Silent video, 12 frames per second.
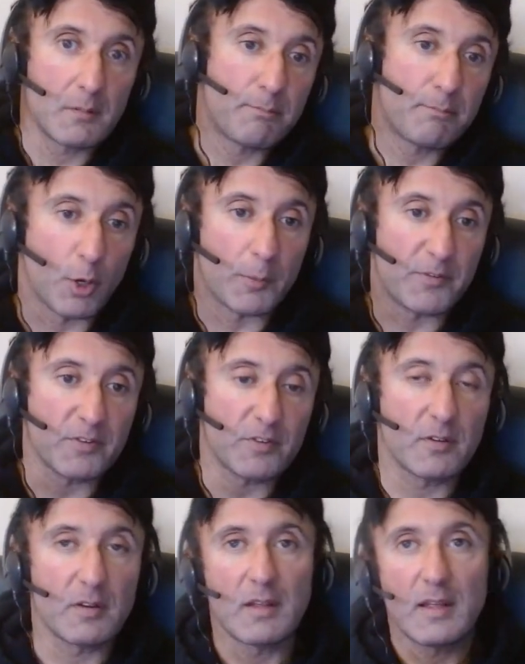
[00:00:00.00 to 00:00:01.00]
pull-ups,
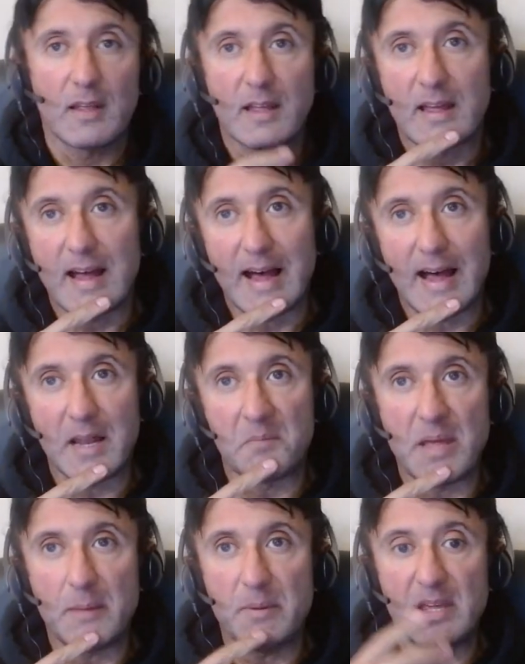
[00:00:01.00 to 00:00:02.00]
and
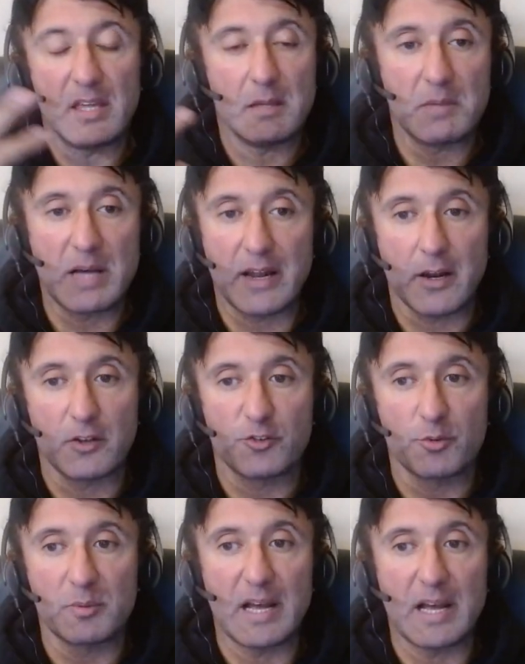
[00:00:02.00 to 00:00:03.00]
maybe, I don't know,
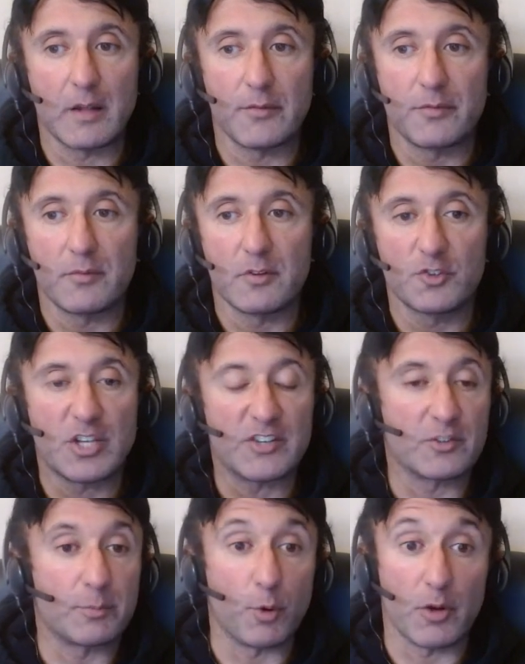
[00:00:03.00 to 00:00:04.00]
some kind of
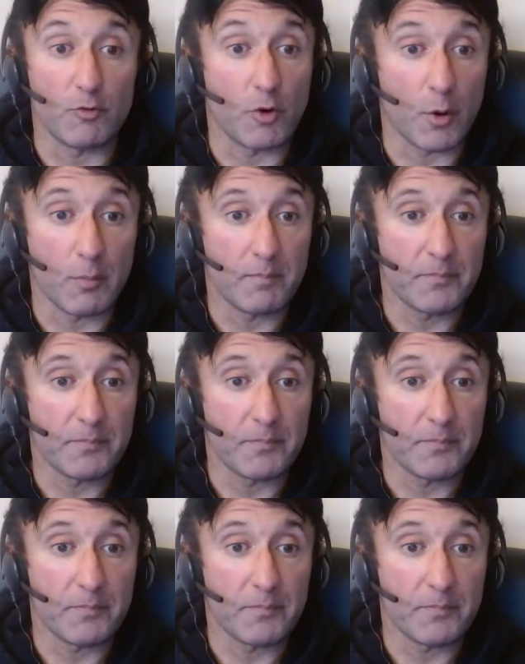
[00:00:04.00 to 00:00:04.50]
chest-supported row